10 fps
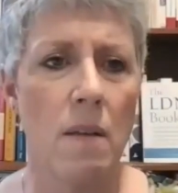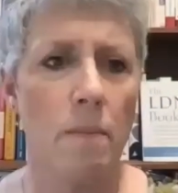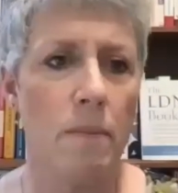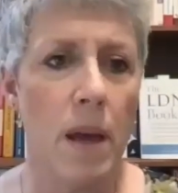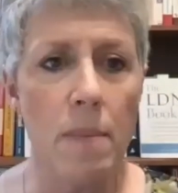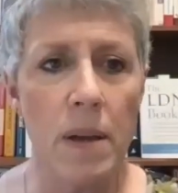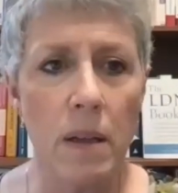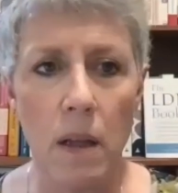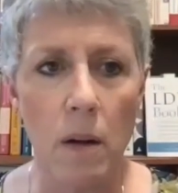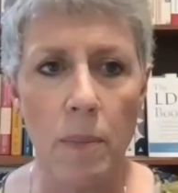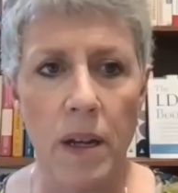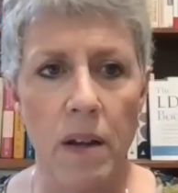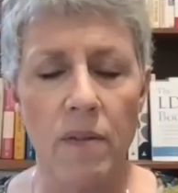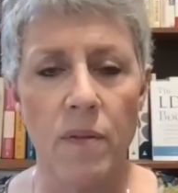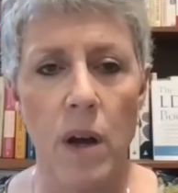maybe a little bit
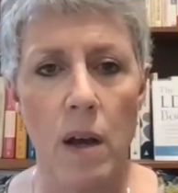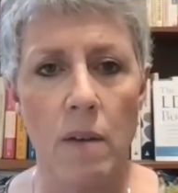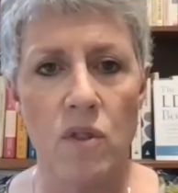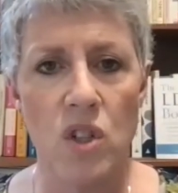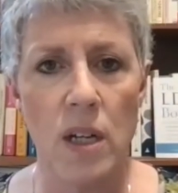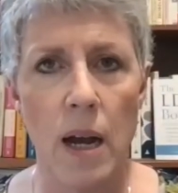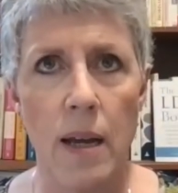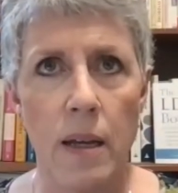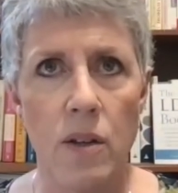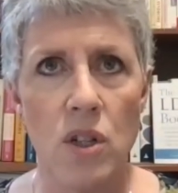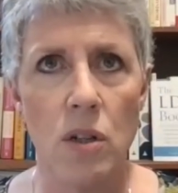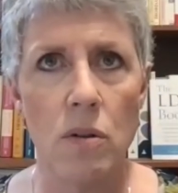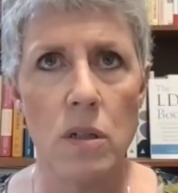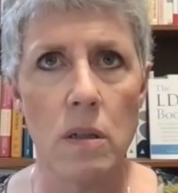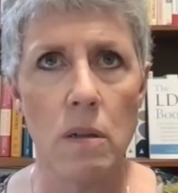of GI
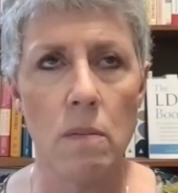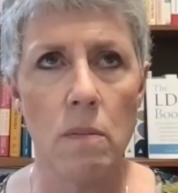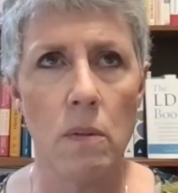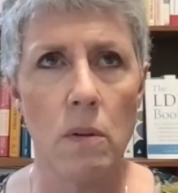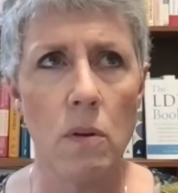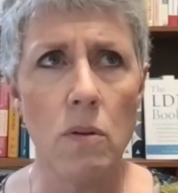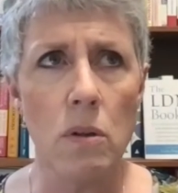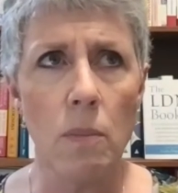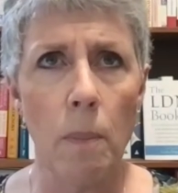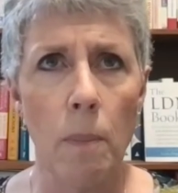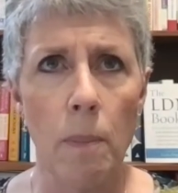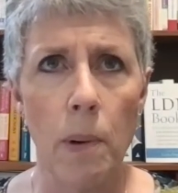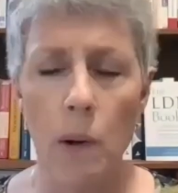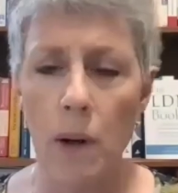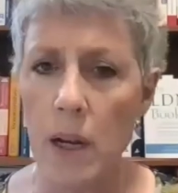issues. Those are
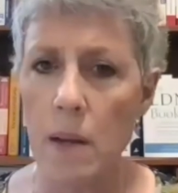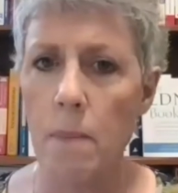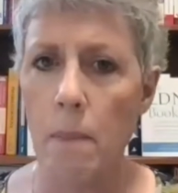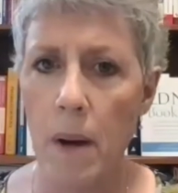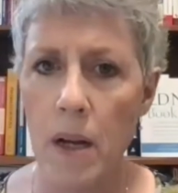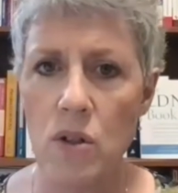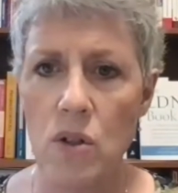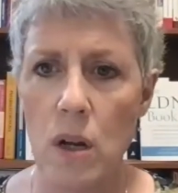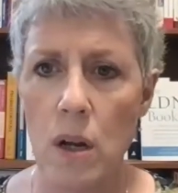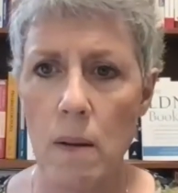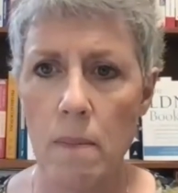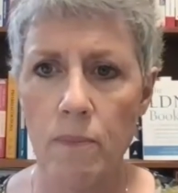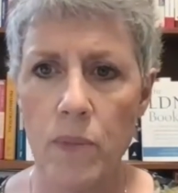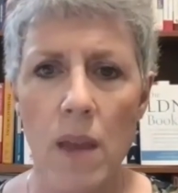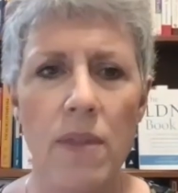pretty much,
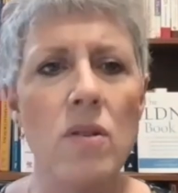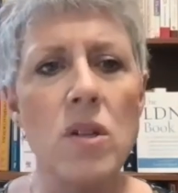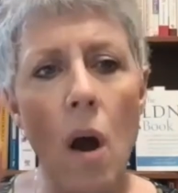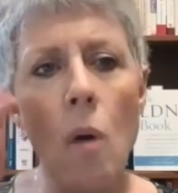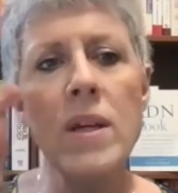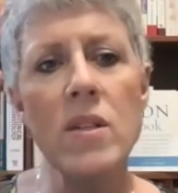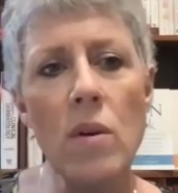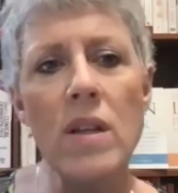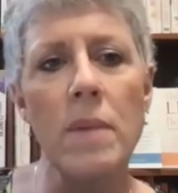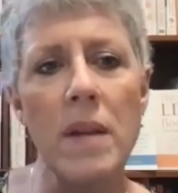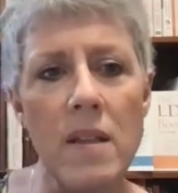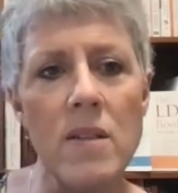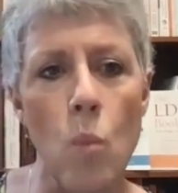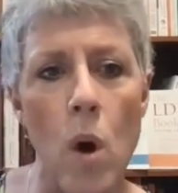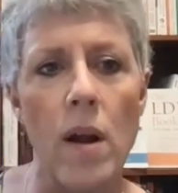there's always going to be
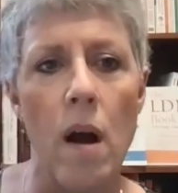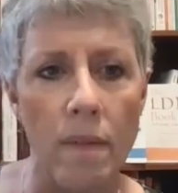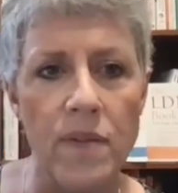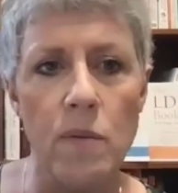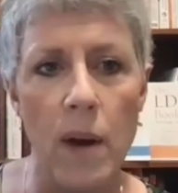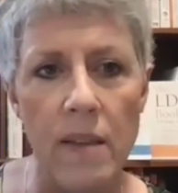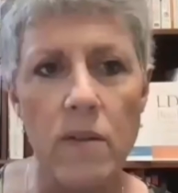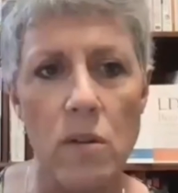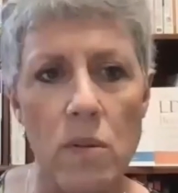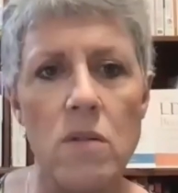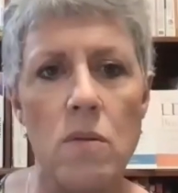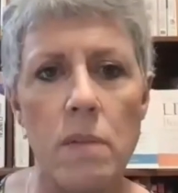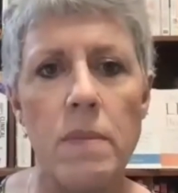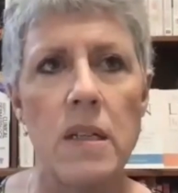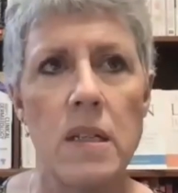these one-offs, right? There's always going to
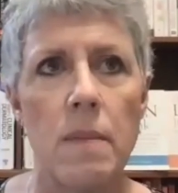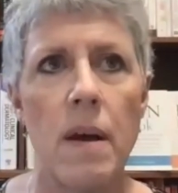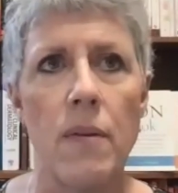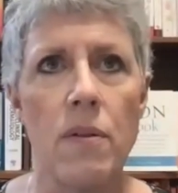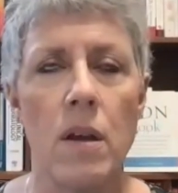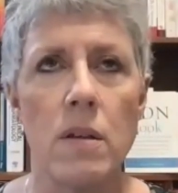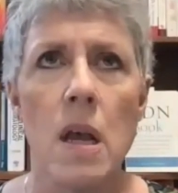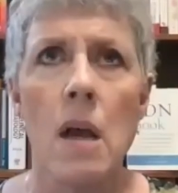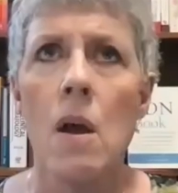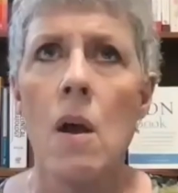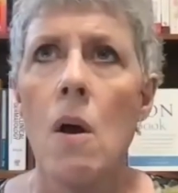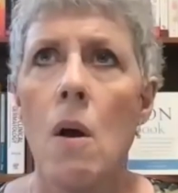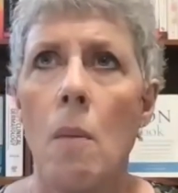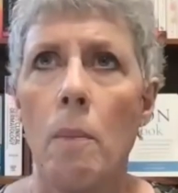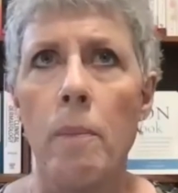be some other things.
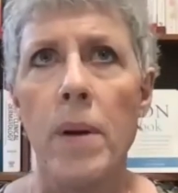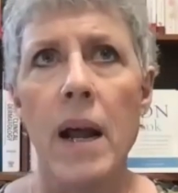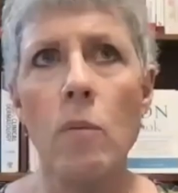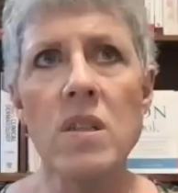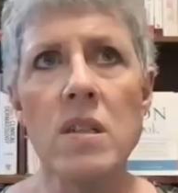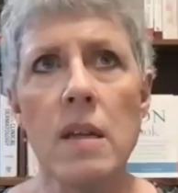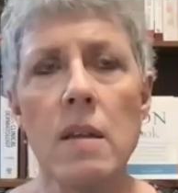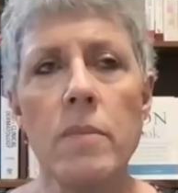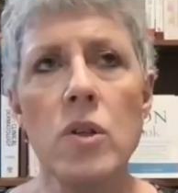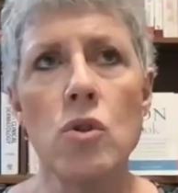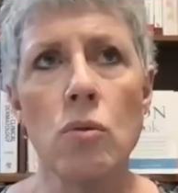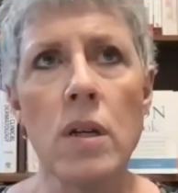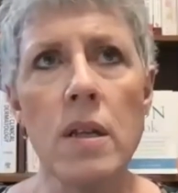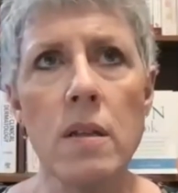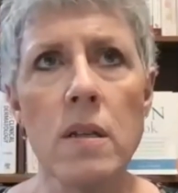But I will say the
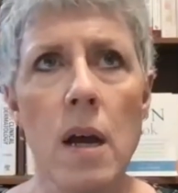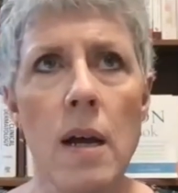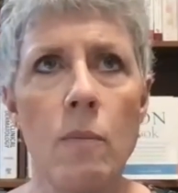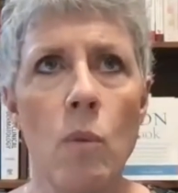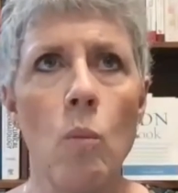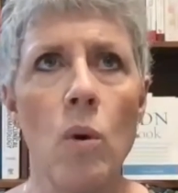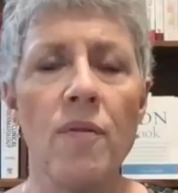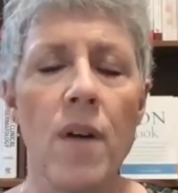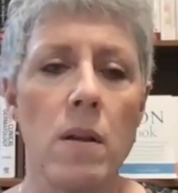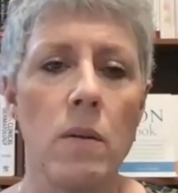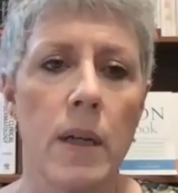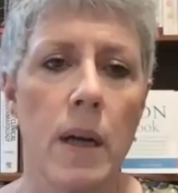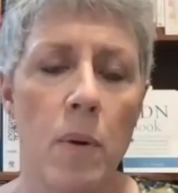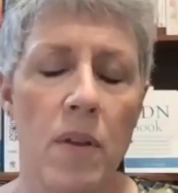majority of the time when we're following up